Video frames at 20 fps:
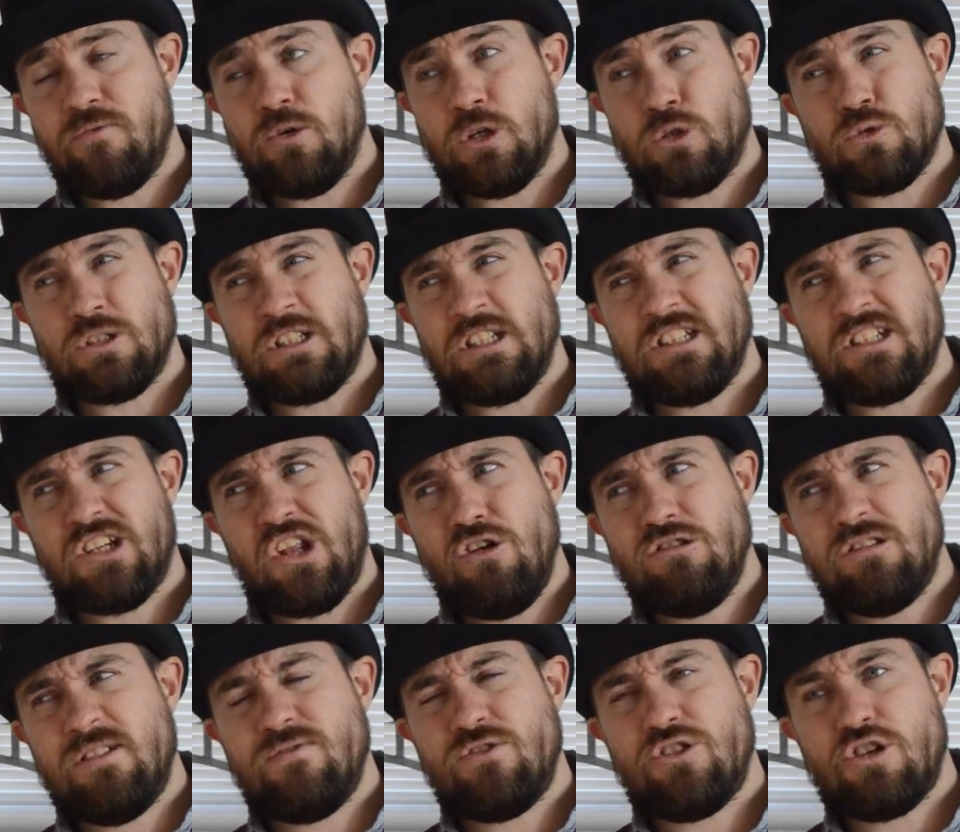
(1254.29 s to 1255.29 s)
which was
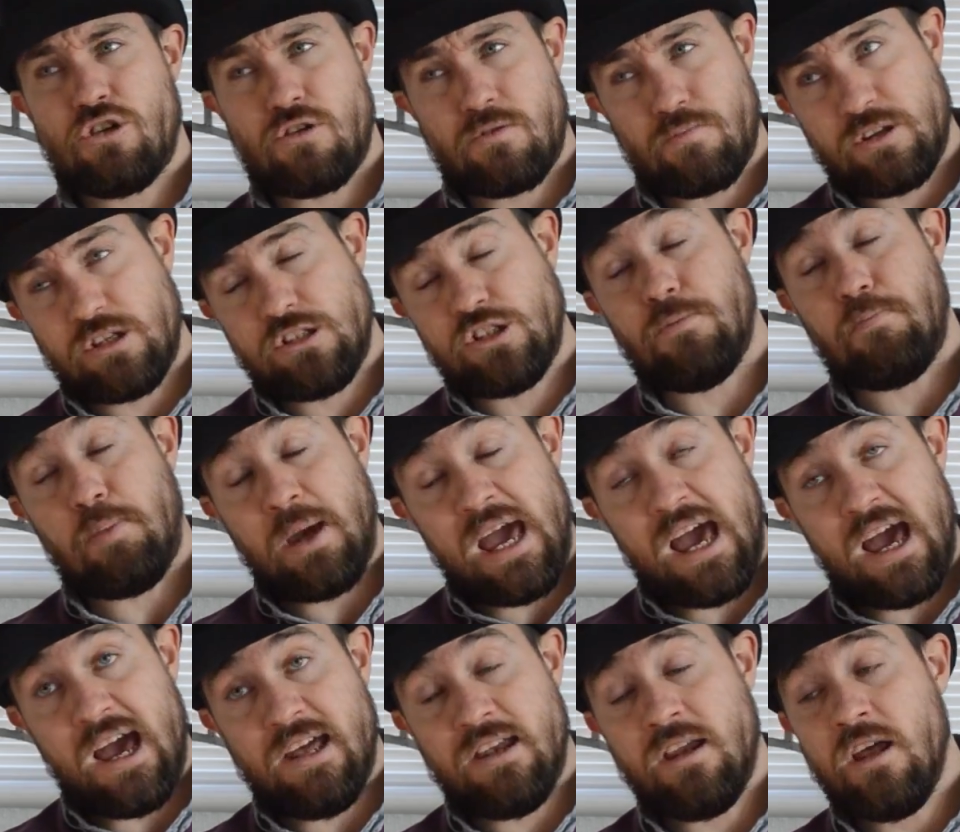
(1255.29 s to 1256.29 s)
exclusive to
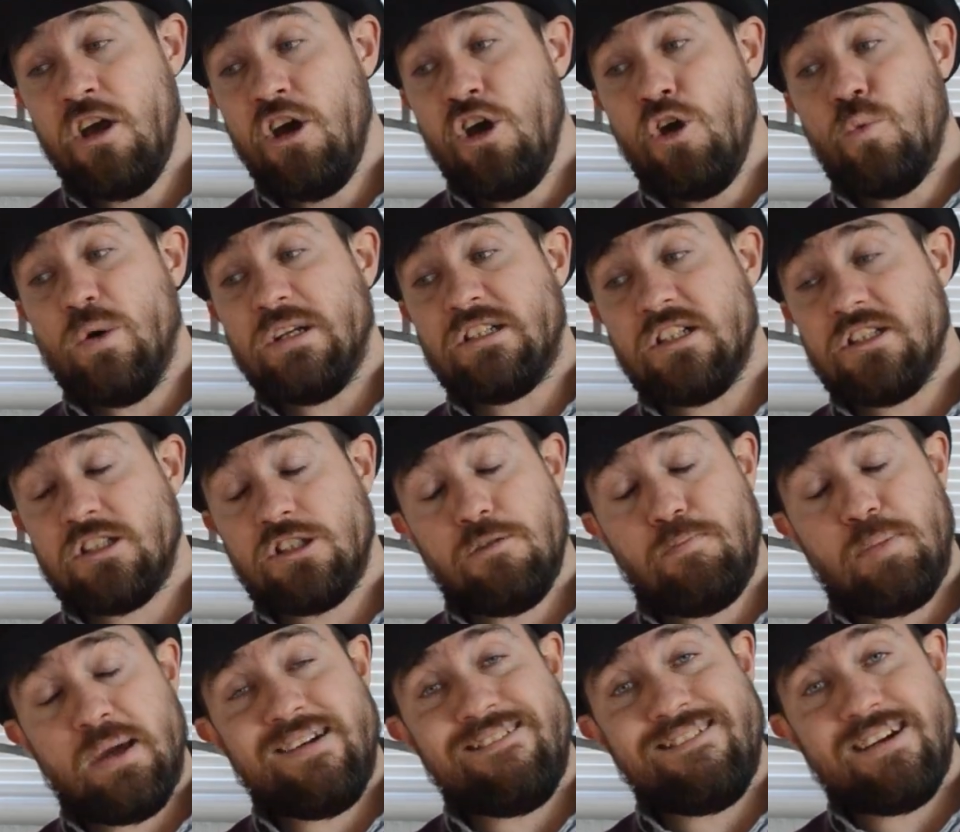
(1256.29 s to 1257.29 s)
Japan, which is
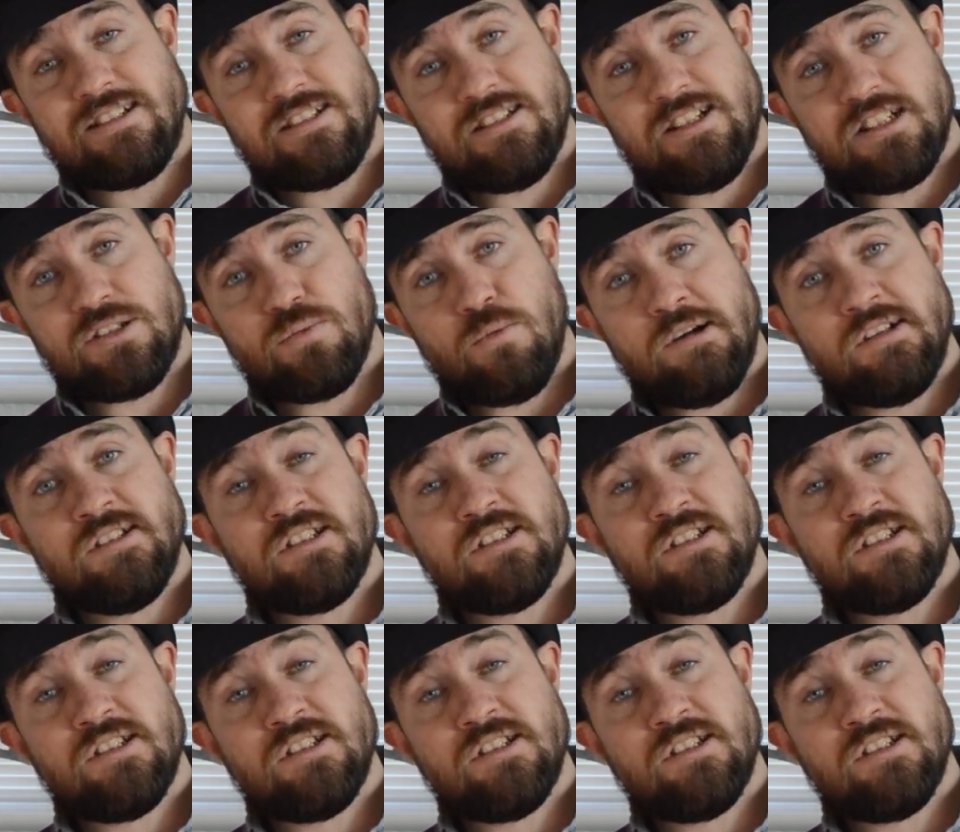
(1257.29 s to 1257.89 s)
superior to this one.